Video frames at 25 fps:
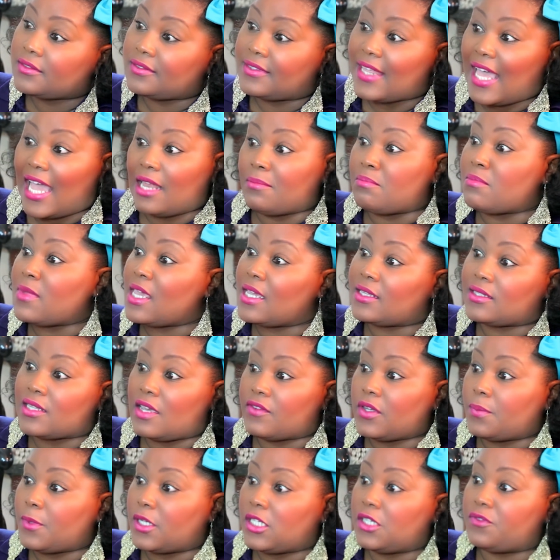that makes
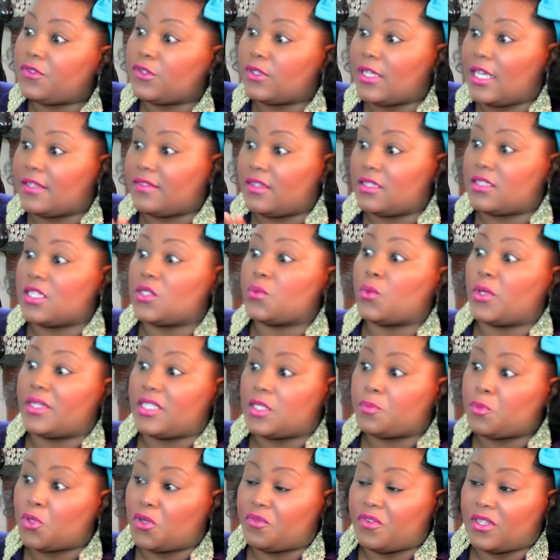everybody feel like this is what
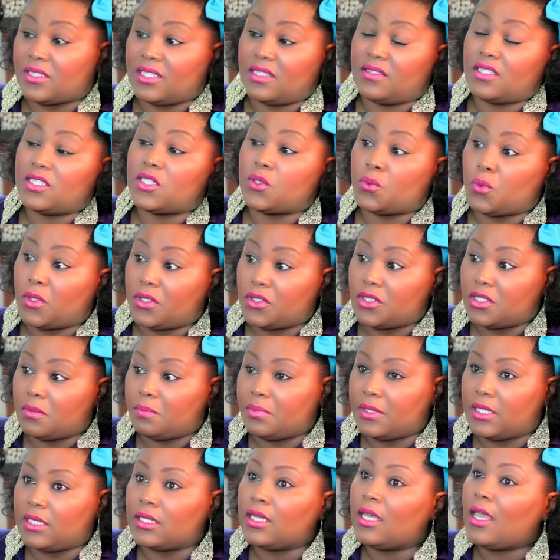is perfect and this is what it
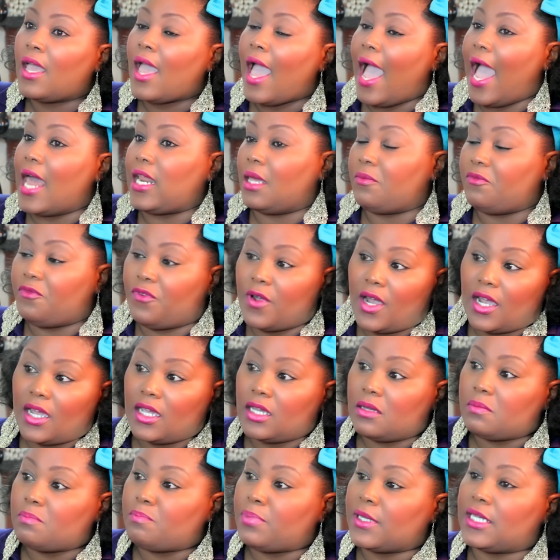should be. And I'm
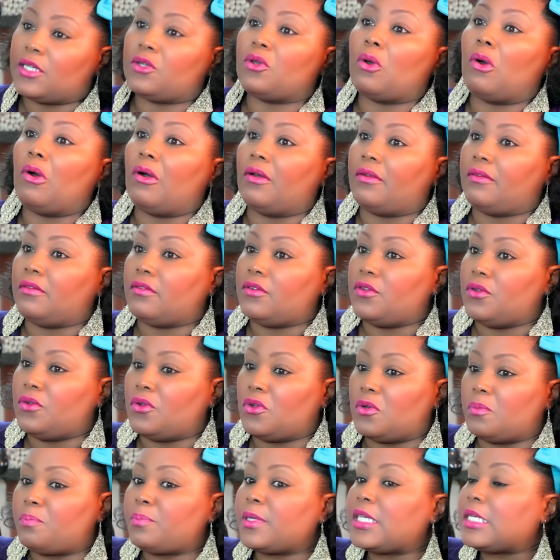very big on, you
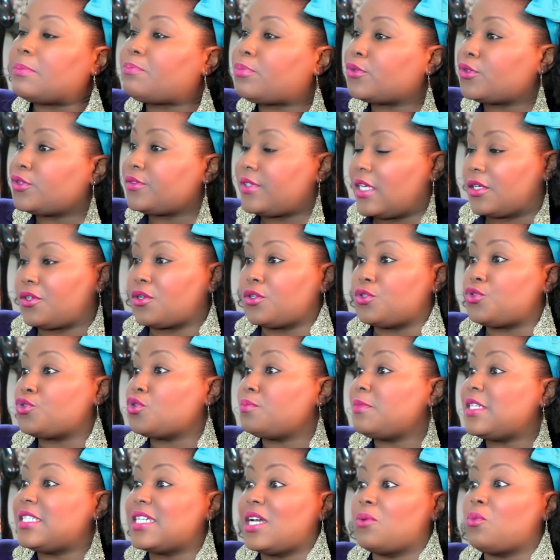know, people that
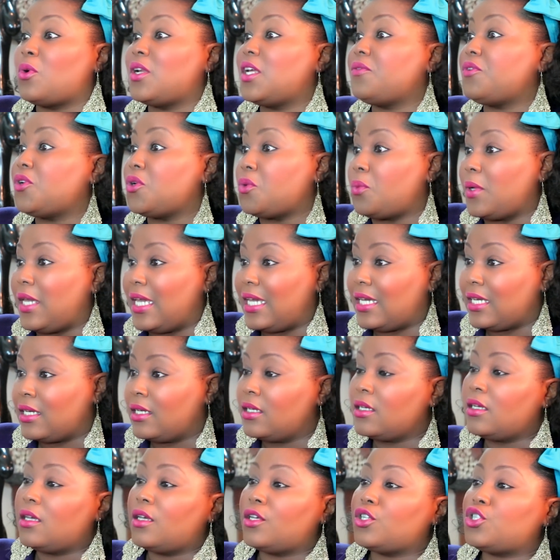control media in whatever way,
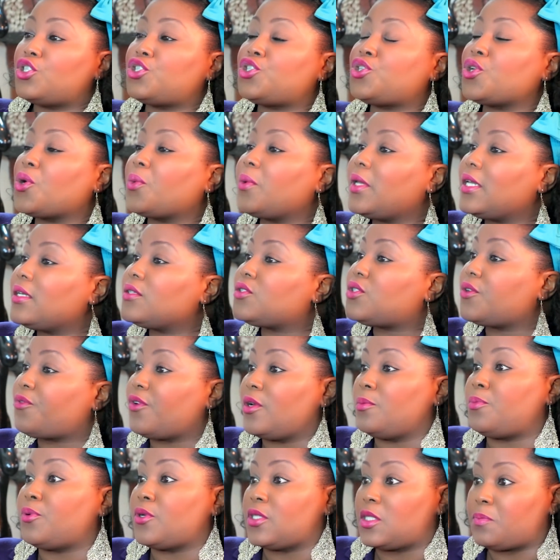showing
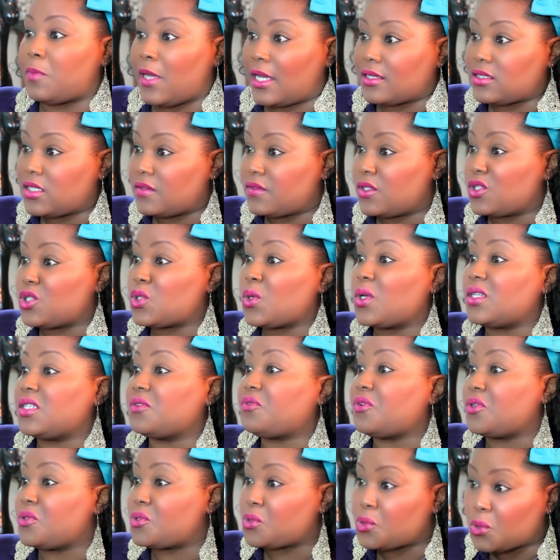different perspectives and showing
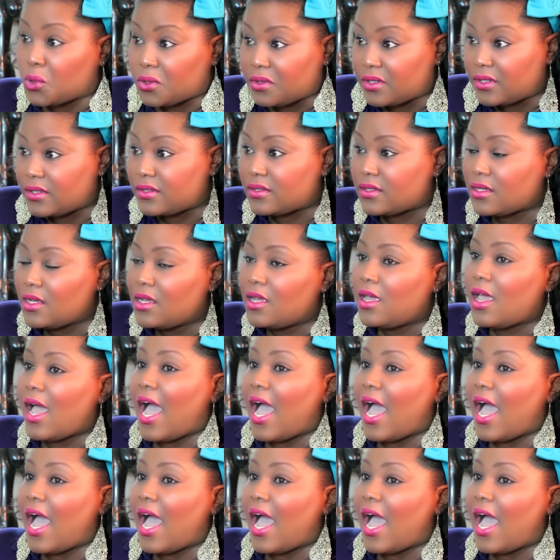different stories.